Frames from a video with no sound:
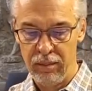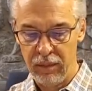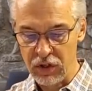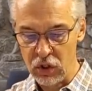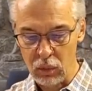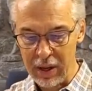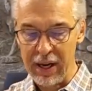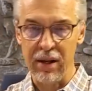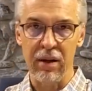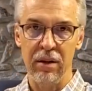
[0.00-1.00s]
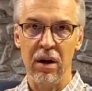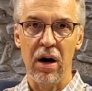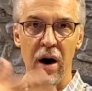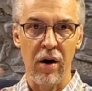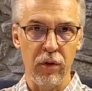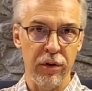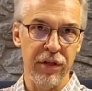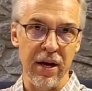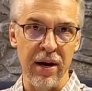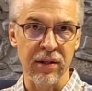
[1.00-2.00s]
This is why other
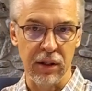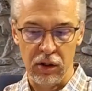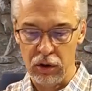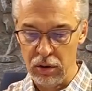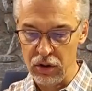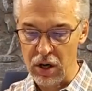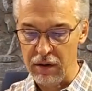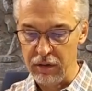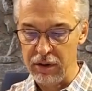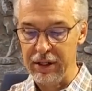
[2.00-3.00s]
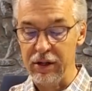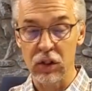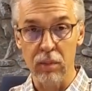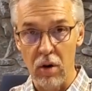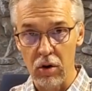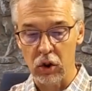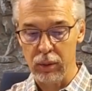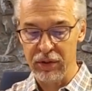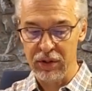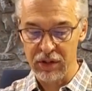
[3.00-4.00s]
things that the church offers, like small
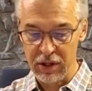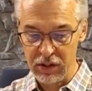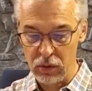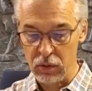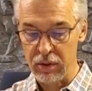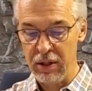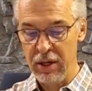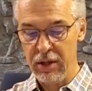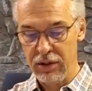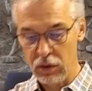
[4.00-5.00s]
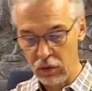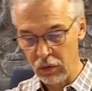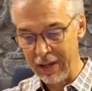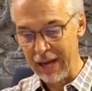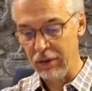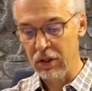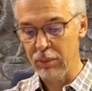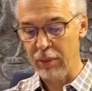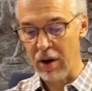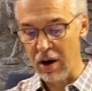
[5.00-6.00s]
groups, Sunday school, social gatherings,
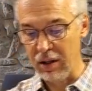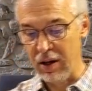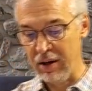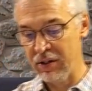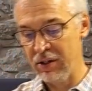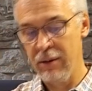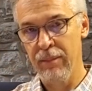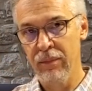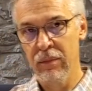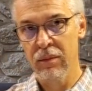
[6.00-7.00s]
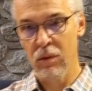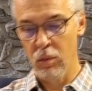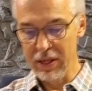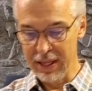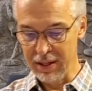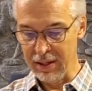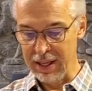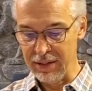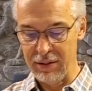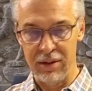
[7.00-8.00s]
potlucks, Weekend
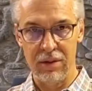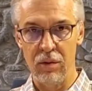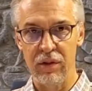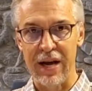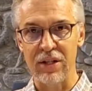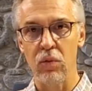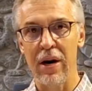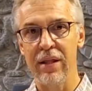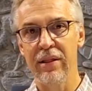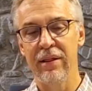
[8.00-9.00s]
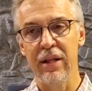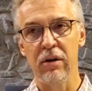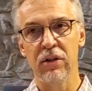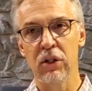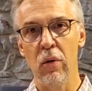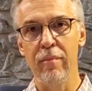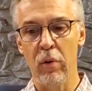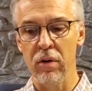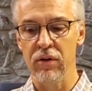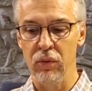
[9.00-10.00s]
classes. That's why they're so
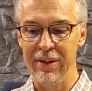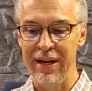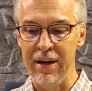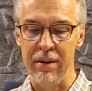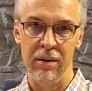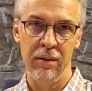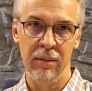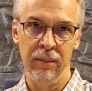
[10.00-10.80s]
important to attend.